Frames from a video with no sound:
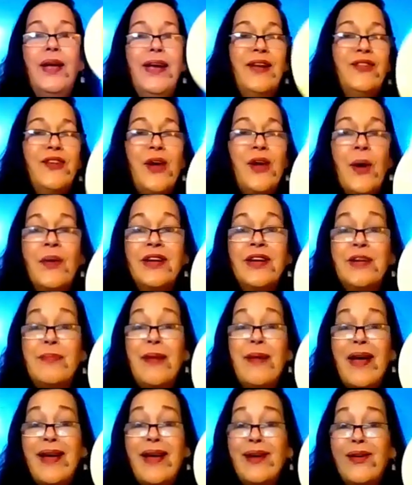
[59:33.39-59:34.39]
It's going
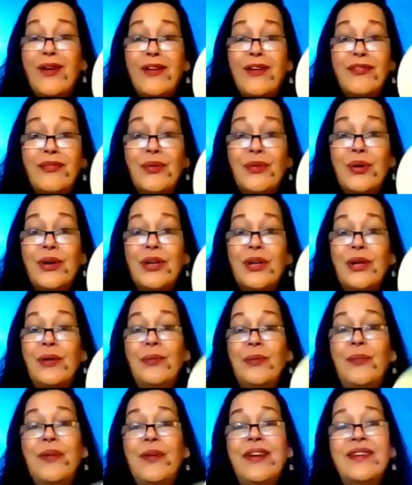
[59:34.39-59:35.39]
to pay off for
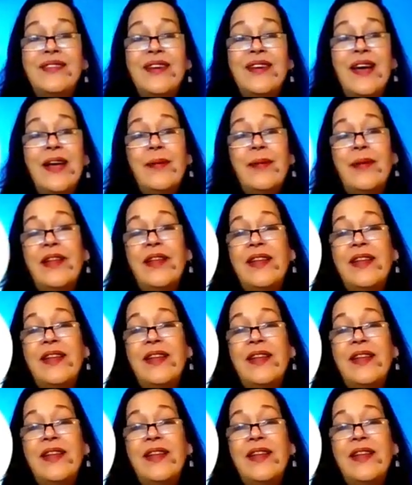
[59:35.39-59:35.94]
you big time.